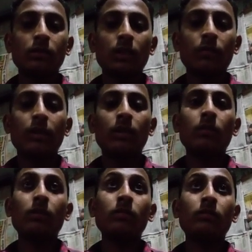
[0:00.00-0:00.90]
there
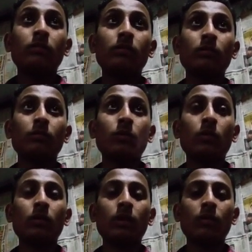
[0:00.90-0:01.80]
were
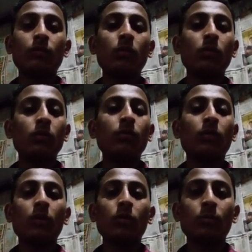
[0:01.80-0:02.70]
more than 4 to
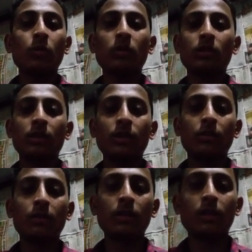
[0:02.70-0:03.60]
5 important
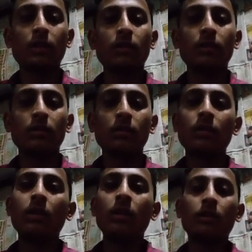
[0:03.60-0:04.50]
keywords are
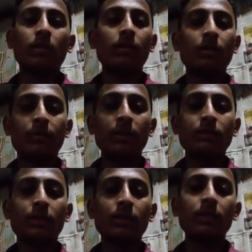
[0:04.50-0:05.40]
already
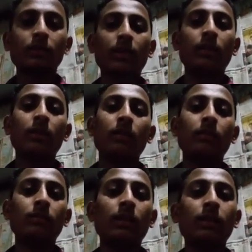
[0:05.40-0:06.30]
present that
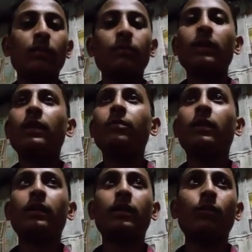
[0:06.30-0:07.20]
are
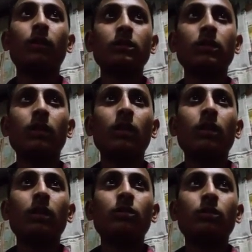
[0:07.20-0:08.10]
predefined keywords.
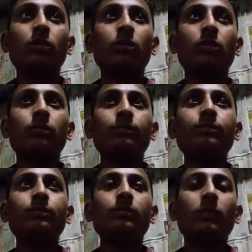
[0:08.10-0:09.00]
So
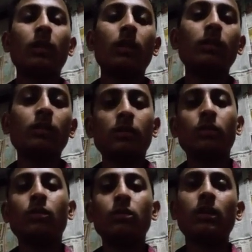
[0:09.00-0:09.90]

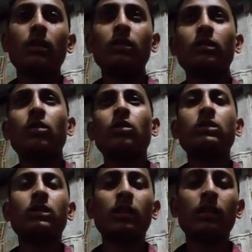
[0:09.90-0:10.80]
and those are
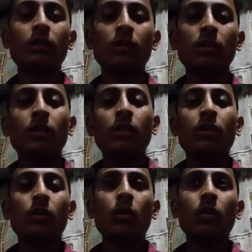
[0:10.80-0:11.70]

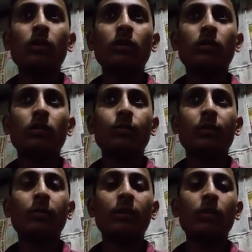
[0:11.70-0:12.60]

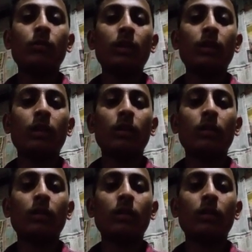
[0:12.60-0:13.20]
non-primitive data.